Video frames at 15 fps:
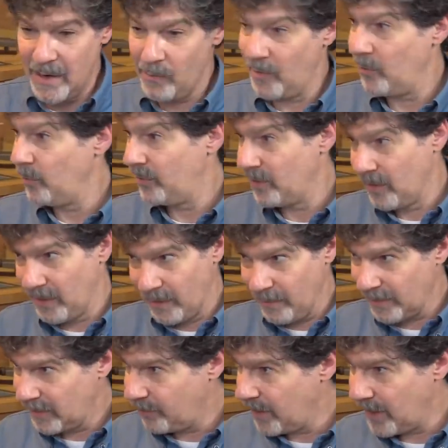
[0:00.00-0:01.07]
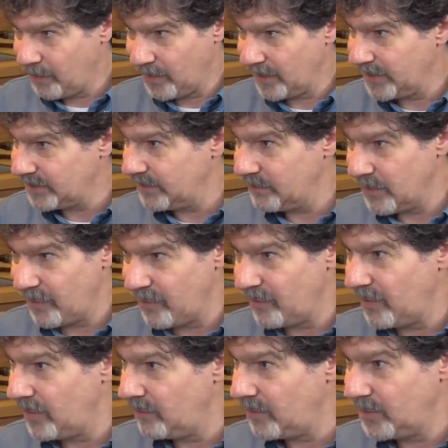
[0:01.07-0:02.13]
whether we're talking about the population versus
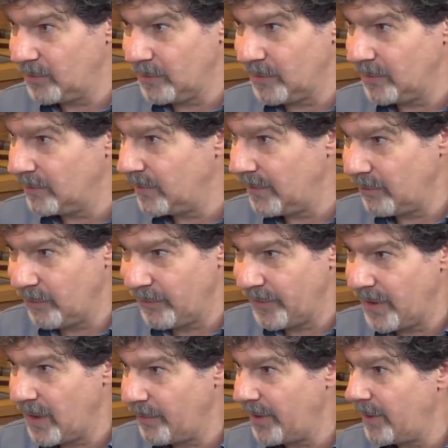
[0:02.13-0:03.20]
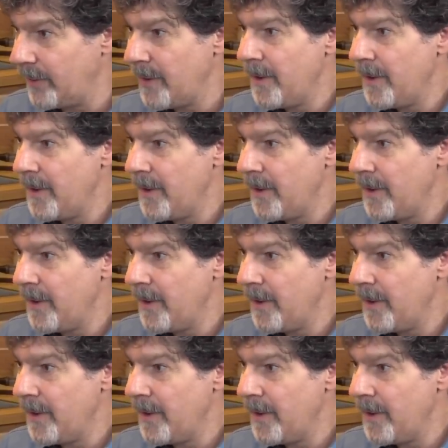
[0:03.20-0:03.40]
individual level phenomena.